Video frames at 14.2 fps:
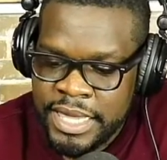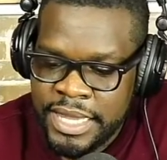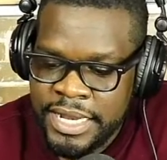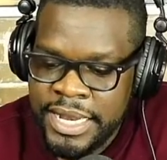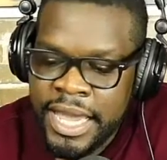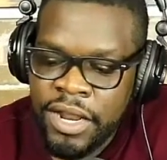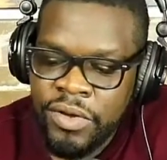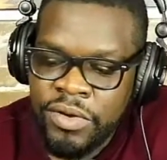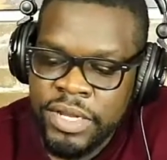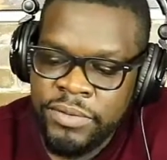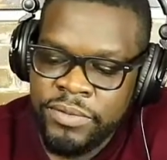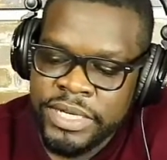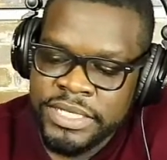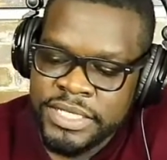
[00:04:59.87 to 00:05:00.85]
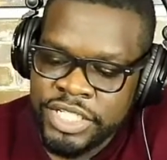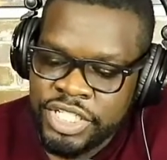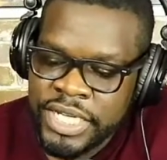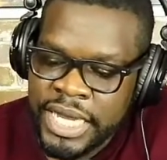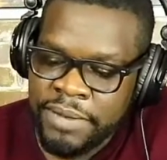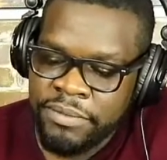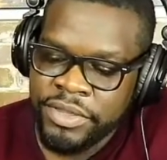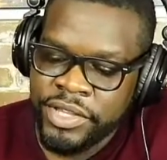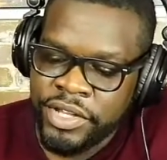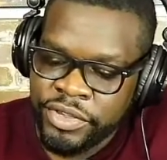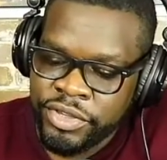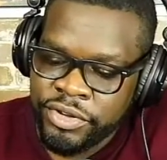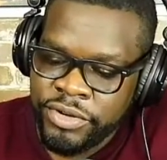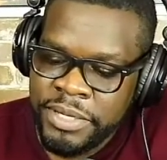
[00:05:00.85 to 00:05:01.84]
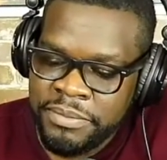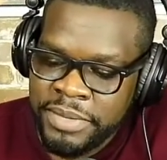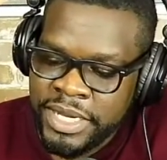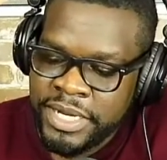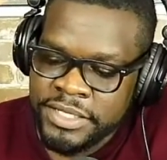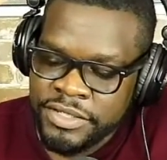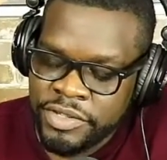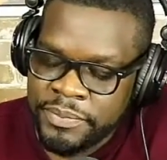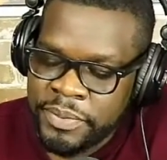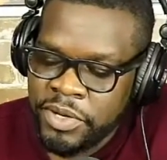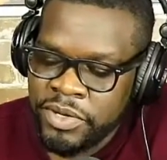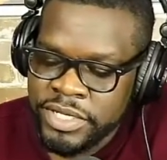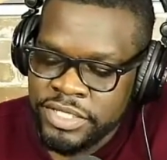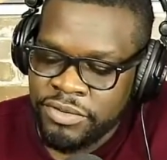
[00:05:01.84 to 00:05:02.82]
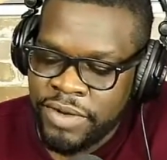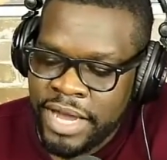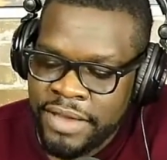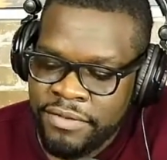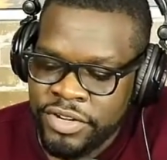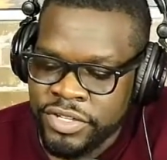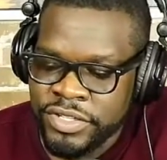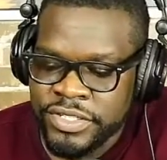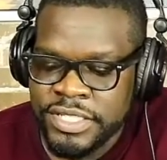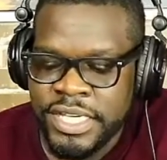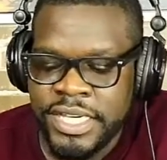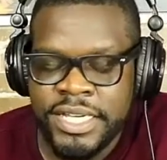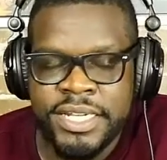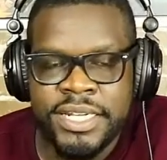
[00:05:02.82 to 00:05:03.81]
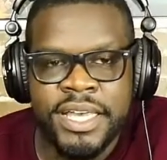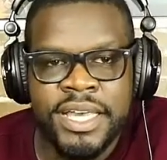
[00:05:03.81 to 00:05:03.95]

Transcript: Not only was he shot within 3 minutes of the police arriving on the scene,